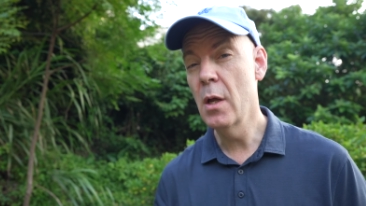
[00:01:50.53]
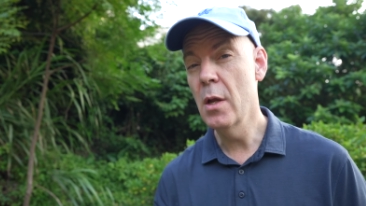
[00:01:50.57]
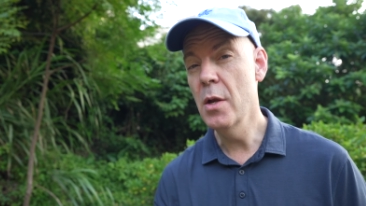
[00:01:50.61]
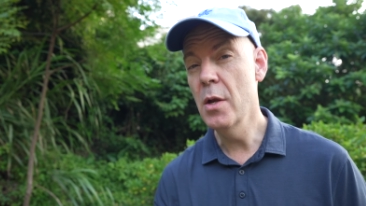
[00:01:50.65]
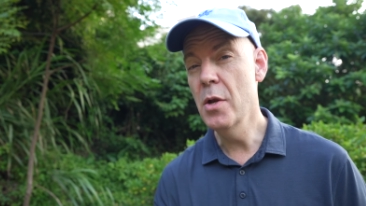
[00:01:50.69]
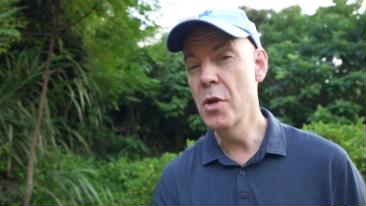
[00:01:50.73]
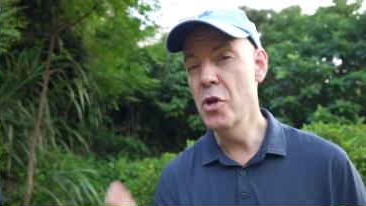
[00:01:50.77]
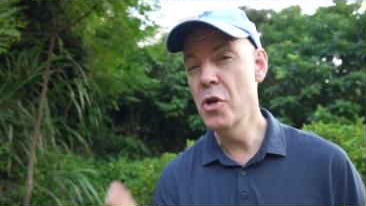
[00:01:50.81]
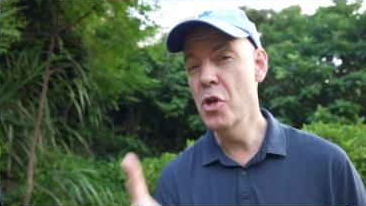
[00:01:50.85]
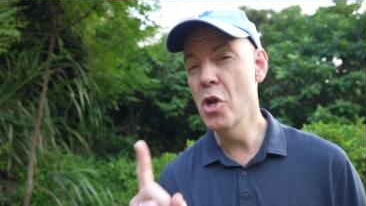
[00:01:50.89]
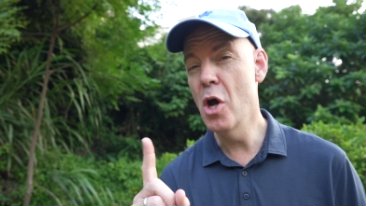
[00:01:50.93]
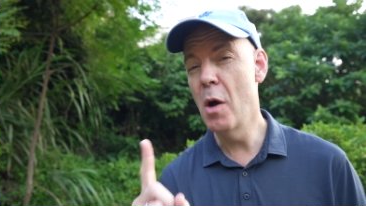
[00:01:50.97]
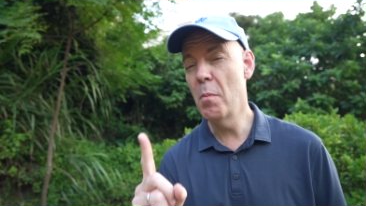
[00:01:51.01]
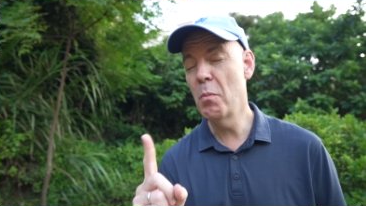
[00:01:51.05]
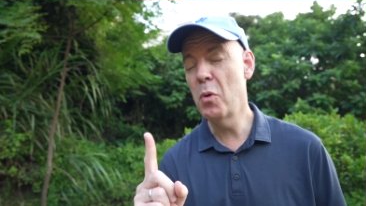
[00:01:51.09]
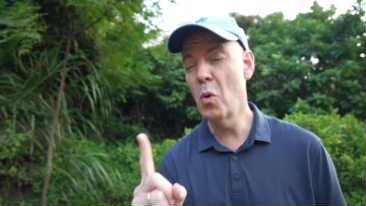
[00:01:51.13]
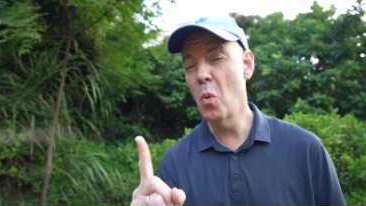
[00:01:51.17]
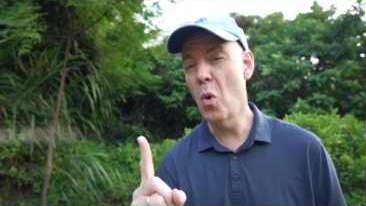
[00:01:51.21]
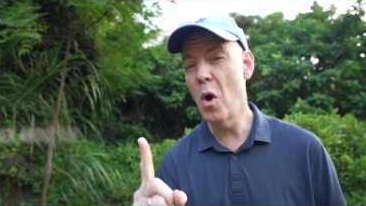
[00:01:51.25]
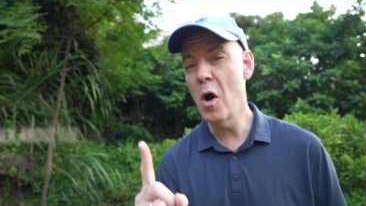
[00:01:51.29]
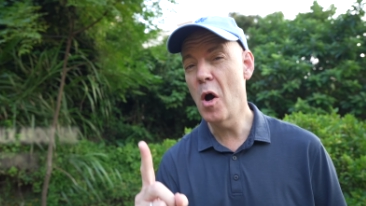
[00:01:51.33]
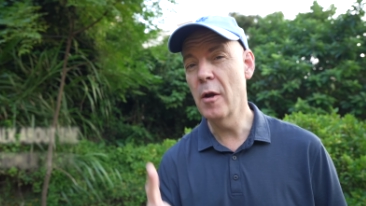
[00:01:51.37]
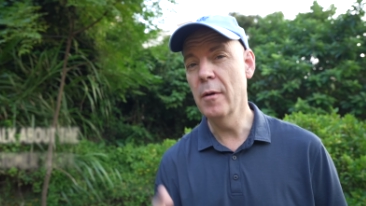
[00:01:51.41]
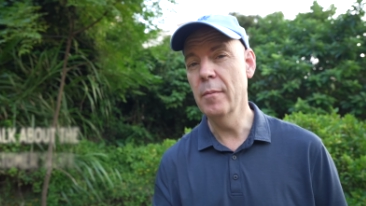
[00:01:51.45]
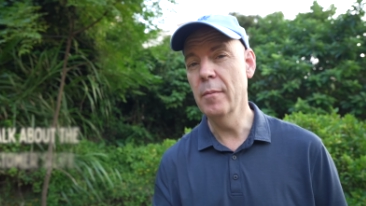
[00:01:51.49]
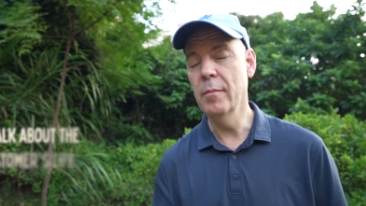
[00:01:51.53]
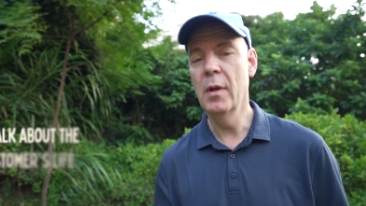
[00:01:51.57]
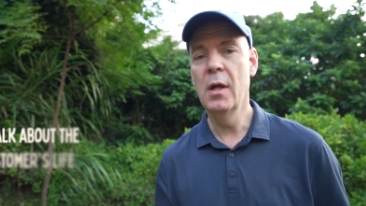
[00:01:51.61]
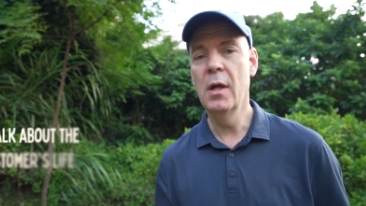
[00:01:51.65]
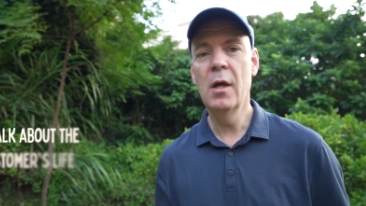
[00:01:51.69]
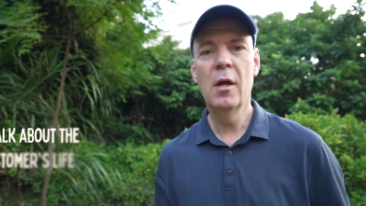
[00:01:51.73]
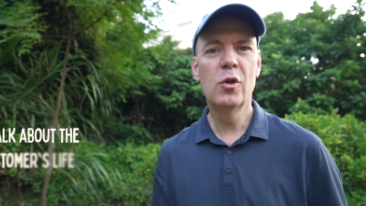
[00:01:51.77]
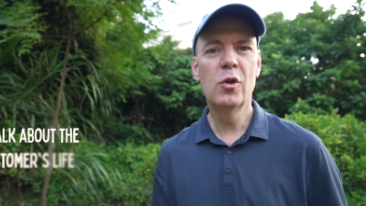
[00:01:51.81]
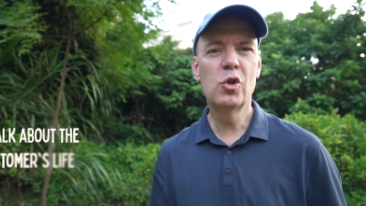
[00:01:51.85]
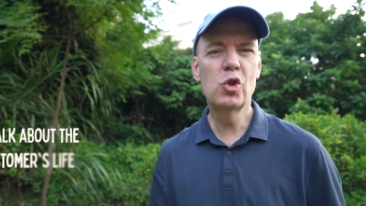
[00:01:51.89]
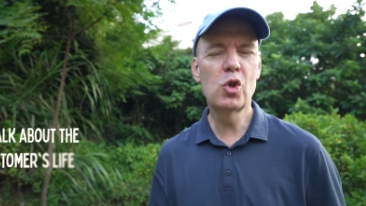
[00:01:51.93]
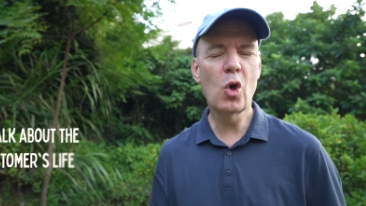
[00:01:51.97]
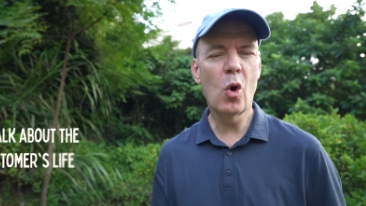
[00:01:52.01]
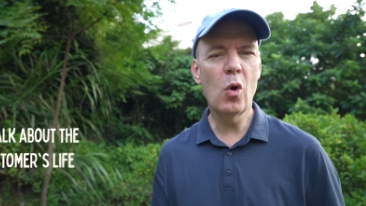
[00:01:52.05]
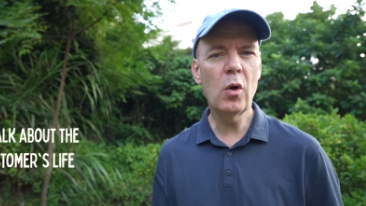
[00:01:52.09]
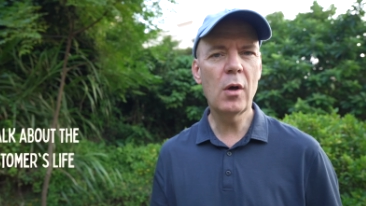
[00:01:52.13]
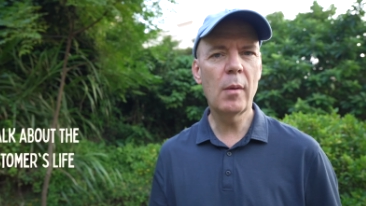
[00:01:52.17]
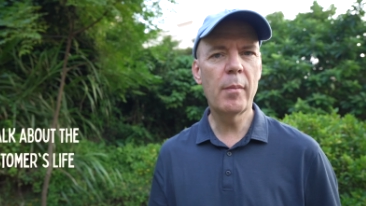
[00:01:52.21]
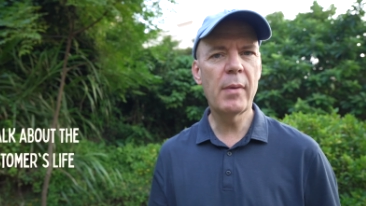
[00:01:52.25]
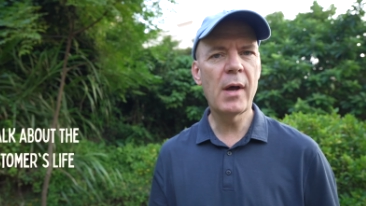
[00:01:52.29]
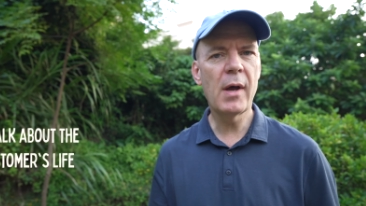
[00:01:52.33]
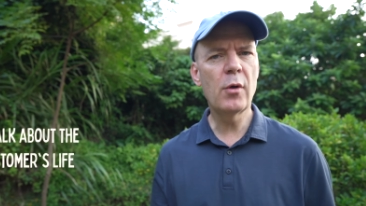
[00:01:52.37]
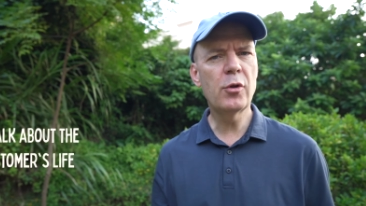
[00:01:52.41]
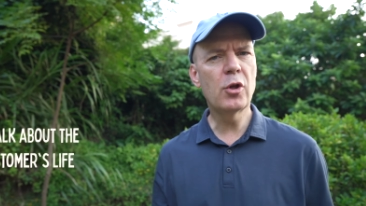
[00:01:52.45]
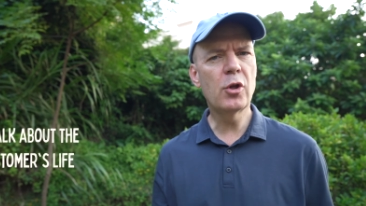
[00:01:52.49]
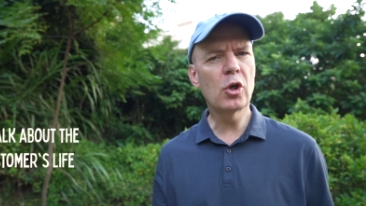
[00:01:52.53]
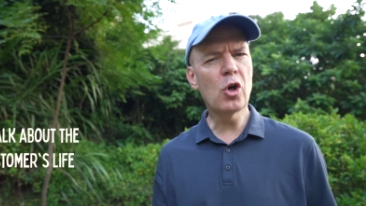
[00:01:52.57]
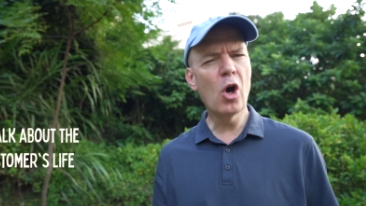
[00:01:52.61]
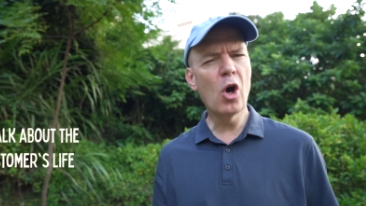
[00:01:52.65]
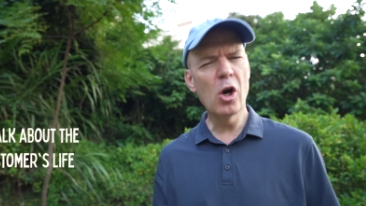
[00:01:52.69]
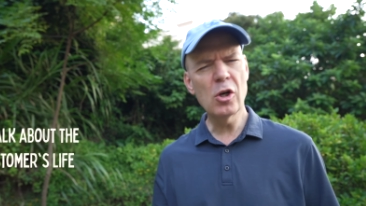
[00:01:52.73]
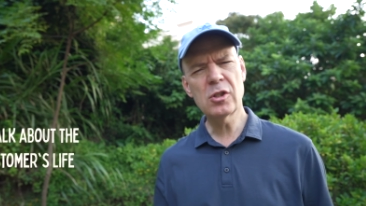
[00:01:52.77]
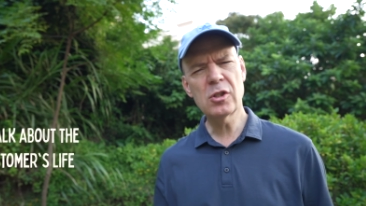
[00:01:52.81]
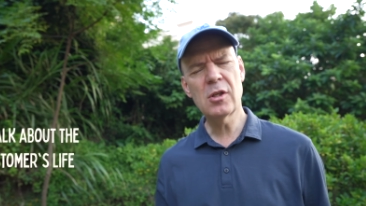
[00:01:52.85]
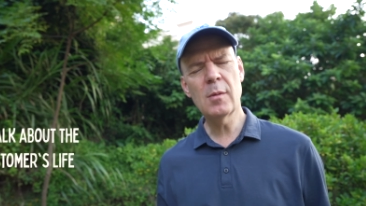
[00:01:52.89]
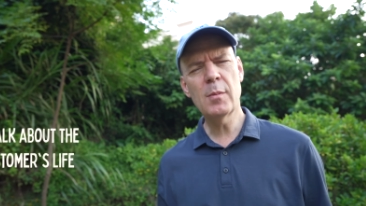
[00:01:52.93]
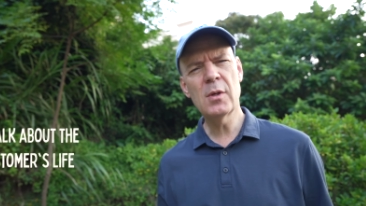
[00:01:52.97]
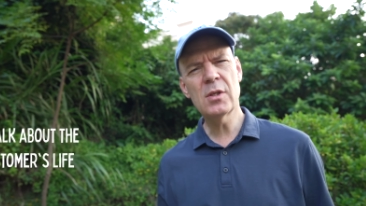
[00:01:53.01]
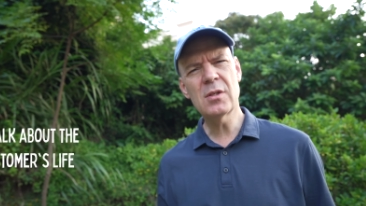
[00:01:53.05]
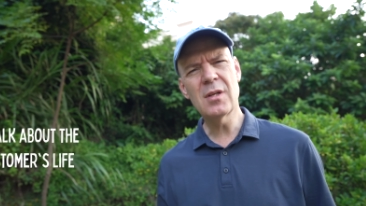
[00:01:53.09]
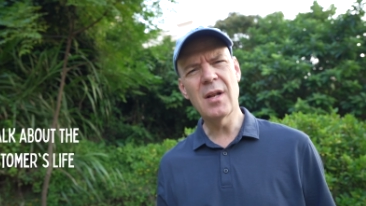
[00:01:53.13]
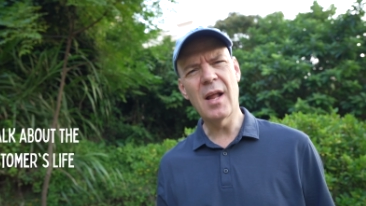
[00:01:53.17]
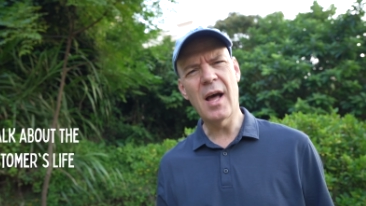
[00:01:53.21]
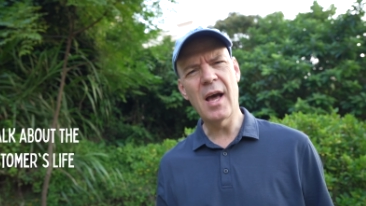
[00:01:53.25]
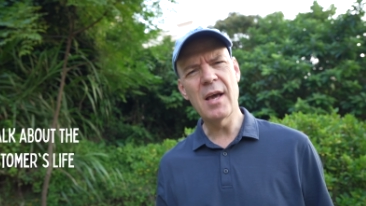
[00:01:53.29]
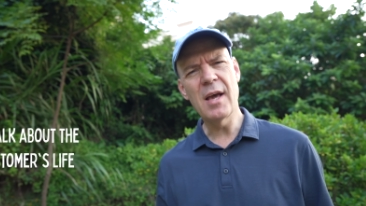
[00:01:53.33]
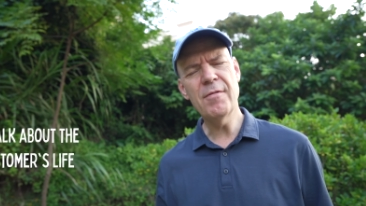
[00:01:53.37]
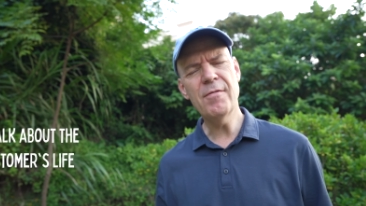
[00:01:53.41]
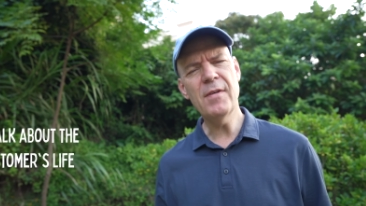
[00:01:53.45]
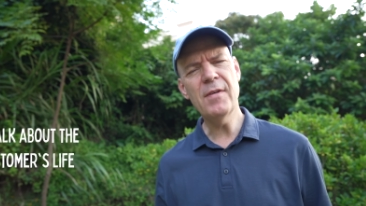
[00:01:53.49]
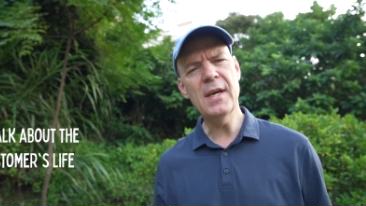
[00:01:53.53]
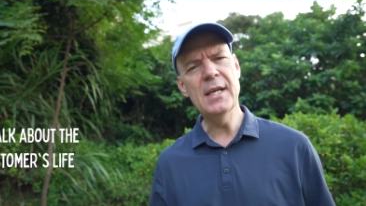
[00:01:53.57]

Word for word: Number one, Talk about the customer's life